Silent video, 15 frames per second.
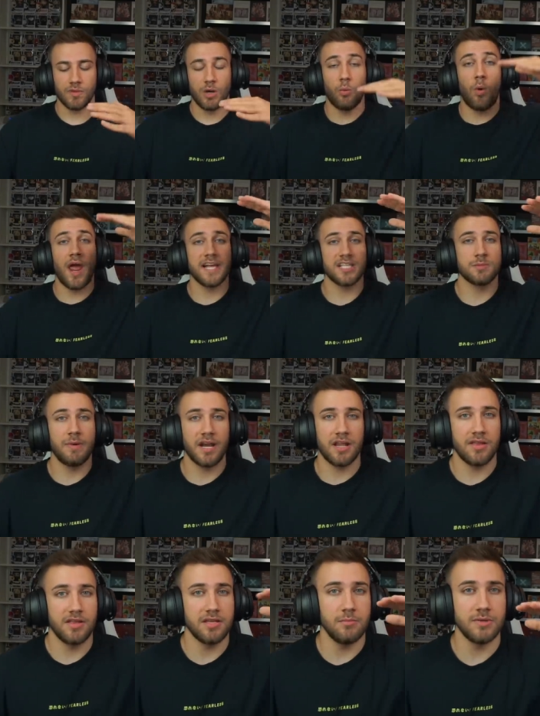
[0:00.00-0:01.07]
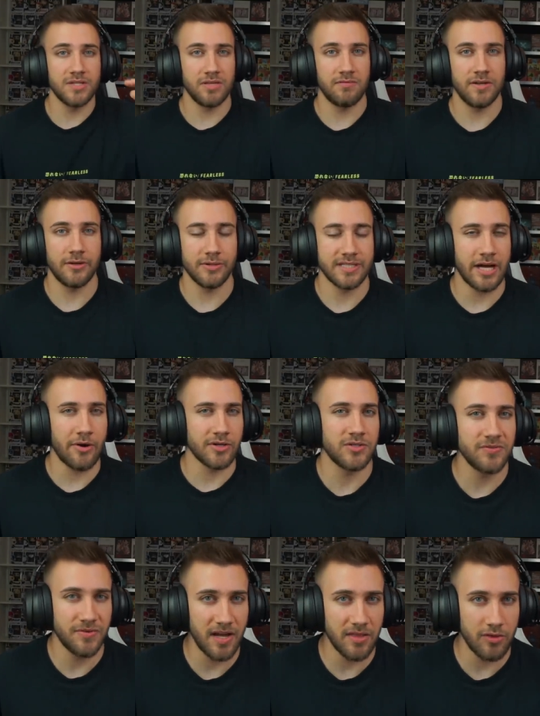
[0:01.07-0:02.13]
ranked better than the music video. It's harder
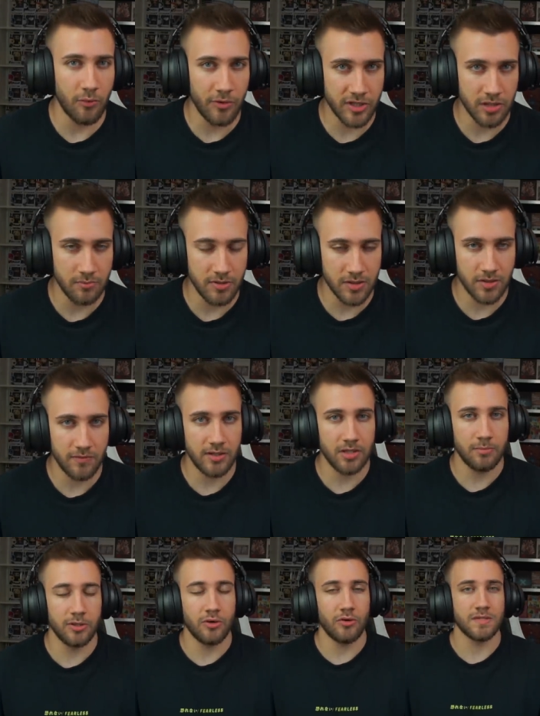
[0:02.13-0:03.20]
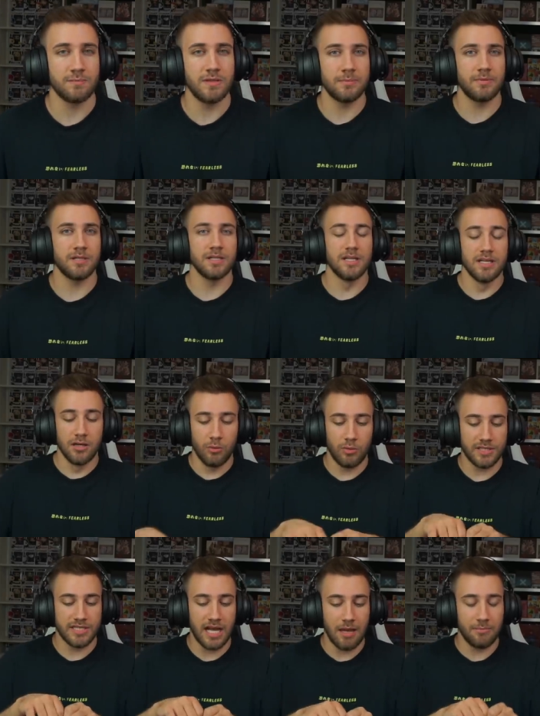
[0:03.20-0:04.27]
to find the original music video because people
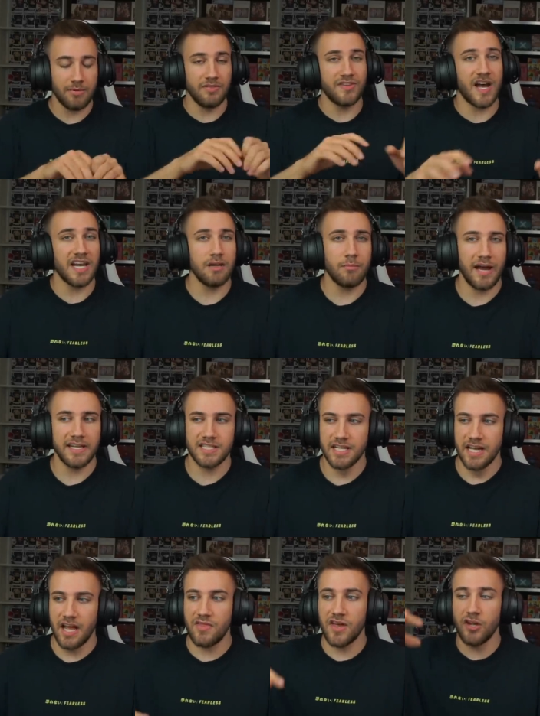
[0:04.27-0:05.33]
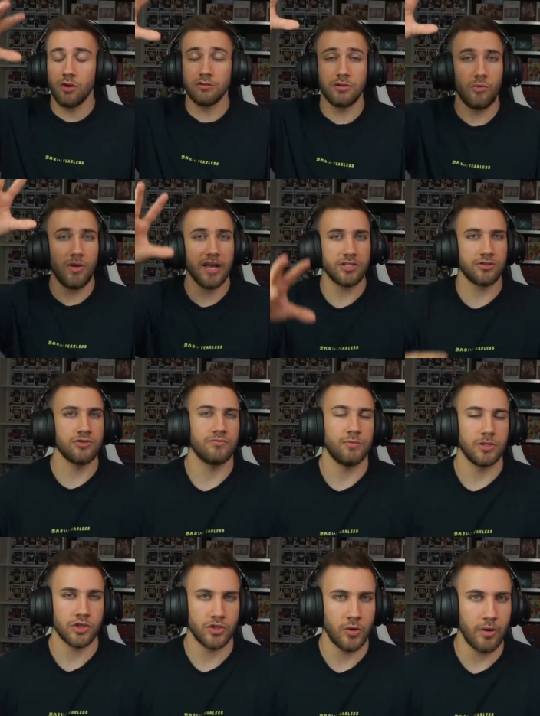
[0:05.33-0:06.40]
will type in Dynamite and then only reactions
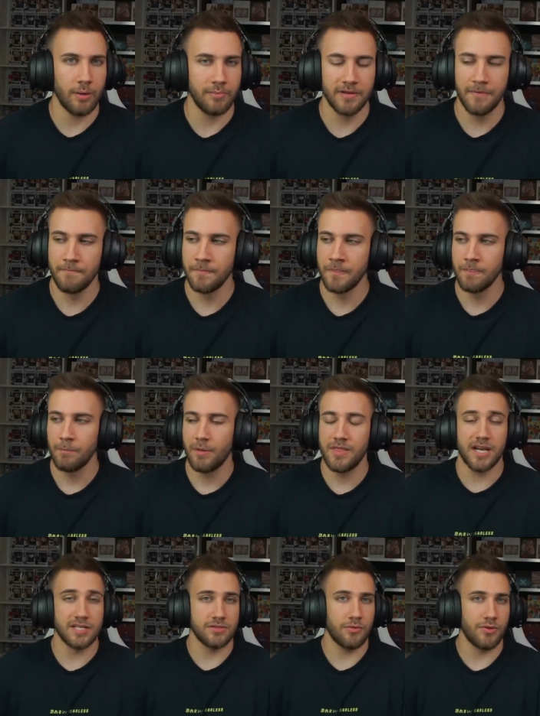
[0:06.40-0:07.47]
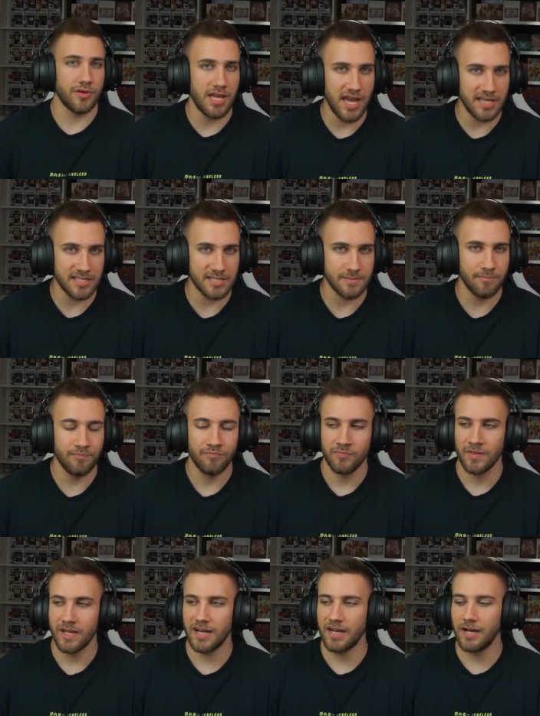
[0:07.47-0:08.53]
will show up. But that is not the case.
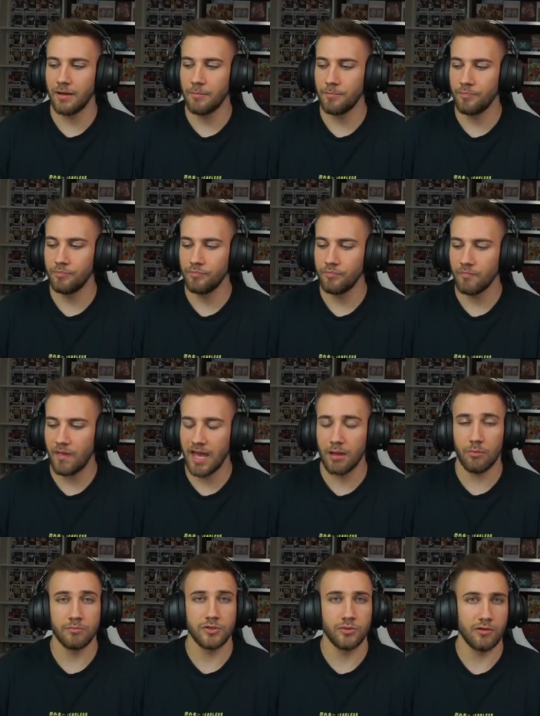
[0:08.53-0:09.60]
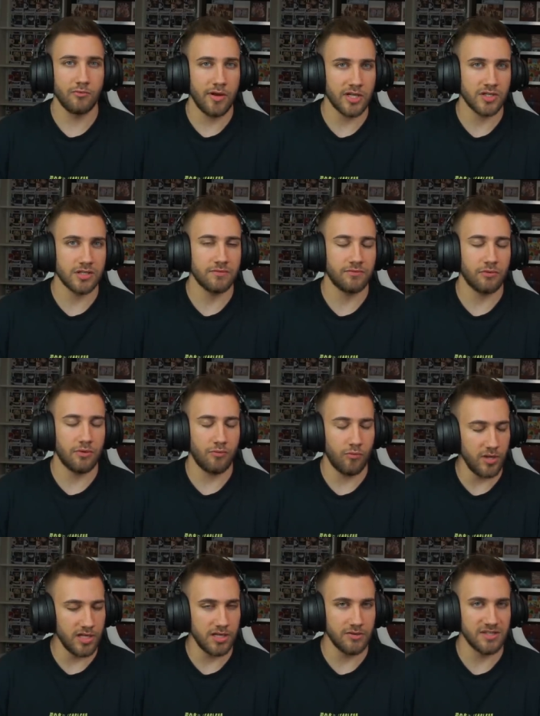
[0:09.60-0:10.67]
I am doing reactions for
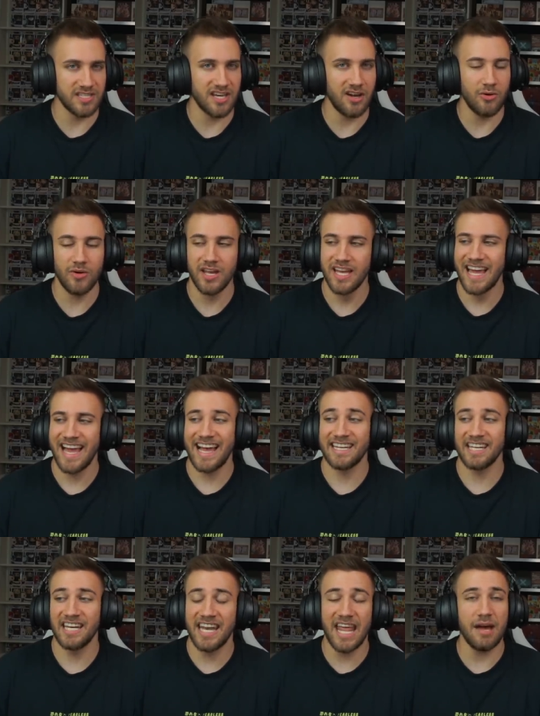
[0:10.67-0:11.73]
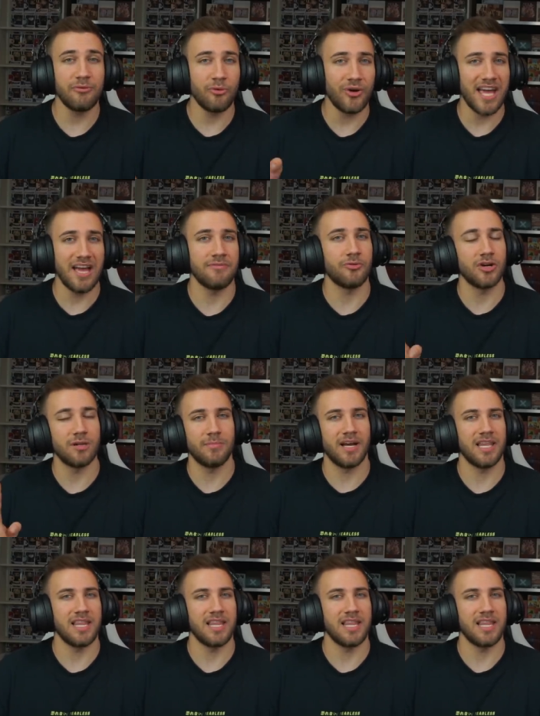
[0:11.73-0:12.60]
3 years now, and never ever in my